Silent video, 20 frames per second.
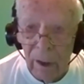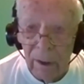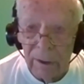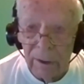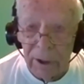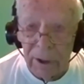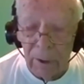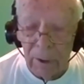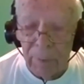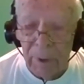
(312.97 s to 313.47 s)

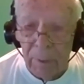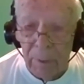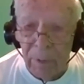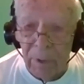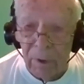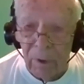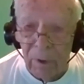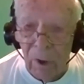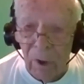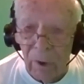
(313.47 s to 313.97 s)
Some
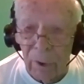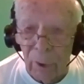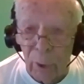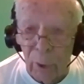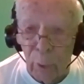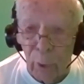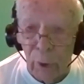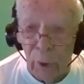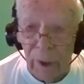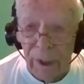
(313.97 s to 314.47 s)
people call it
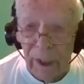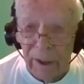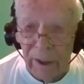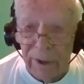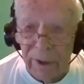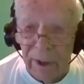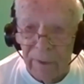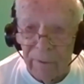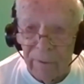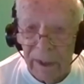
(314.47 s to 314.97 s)

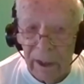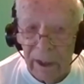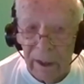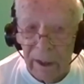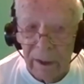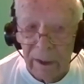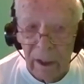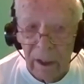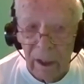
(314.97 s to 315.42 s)
Creativity Kit.